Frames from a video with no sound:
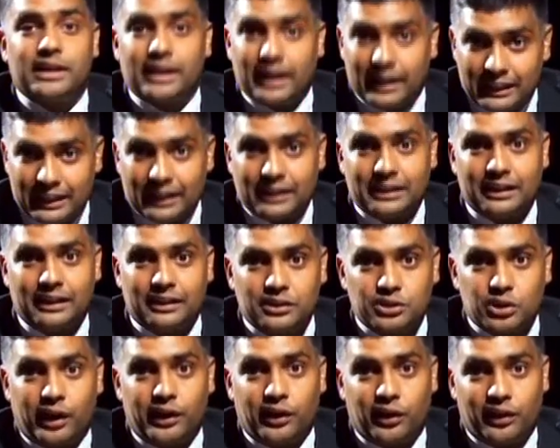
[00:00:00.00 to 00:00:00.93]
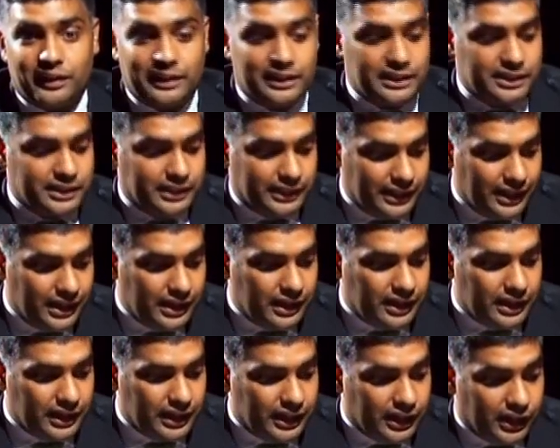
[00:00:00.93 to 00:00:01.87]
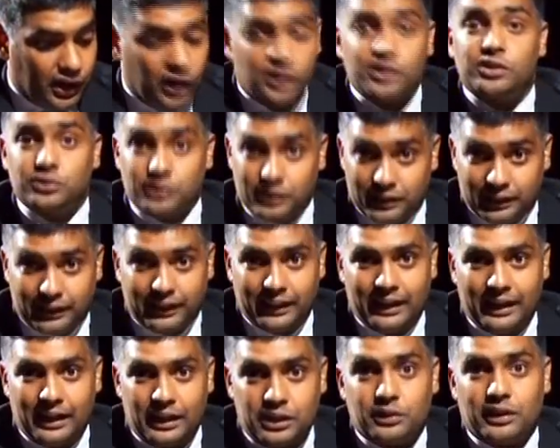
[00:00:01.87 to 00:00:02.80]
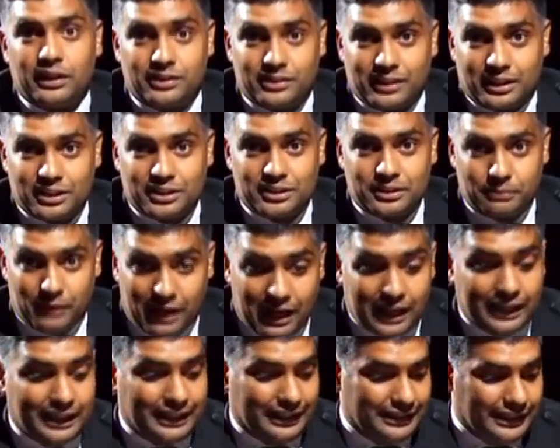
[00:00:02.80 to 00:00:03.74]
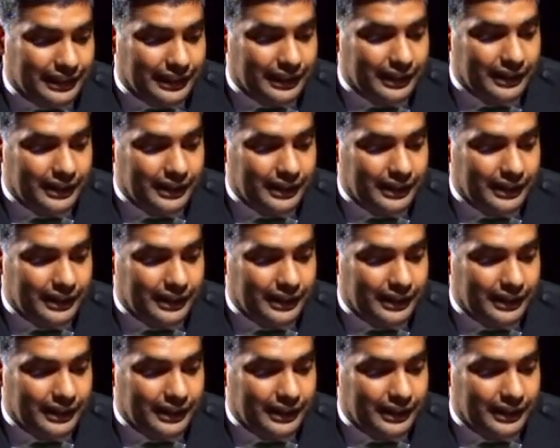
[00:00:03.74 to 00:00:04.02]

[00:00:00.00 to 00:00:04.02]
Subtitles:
can get it join onto the unit trust market there.